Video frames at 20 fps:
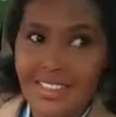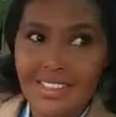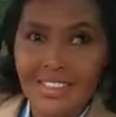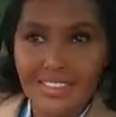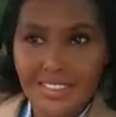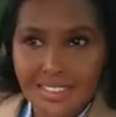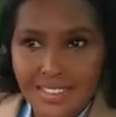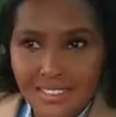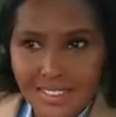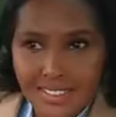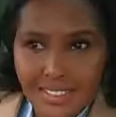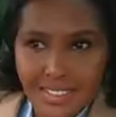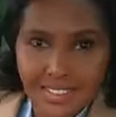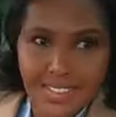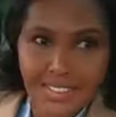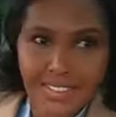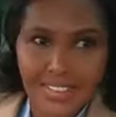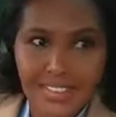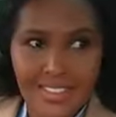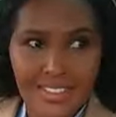
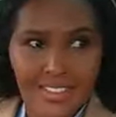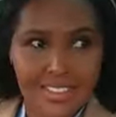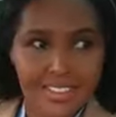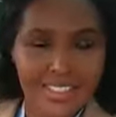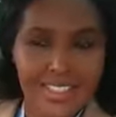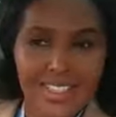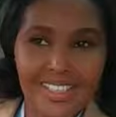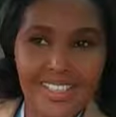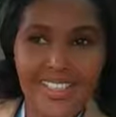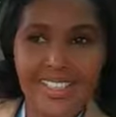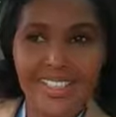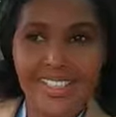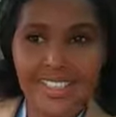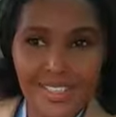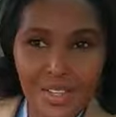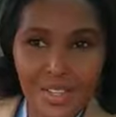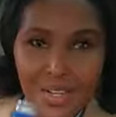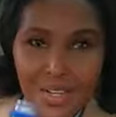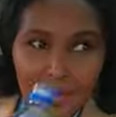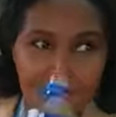Oh, you're trying to like
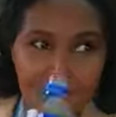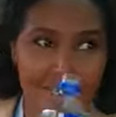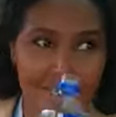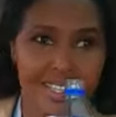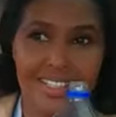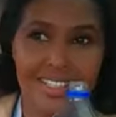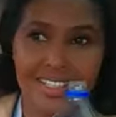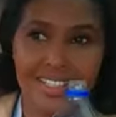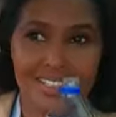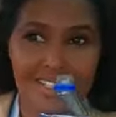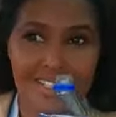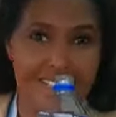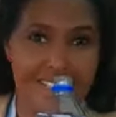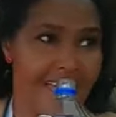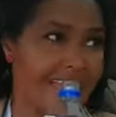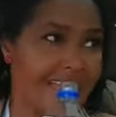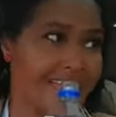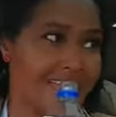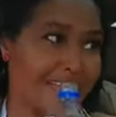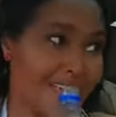lock me in this
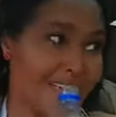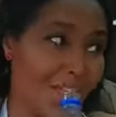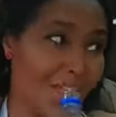gate.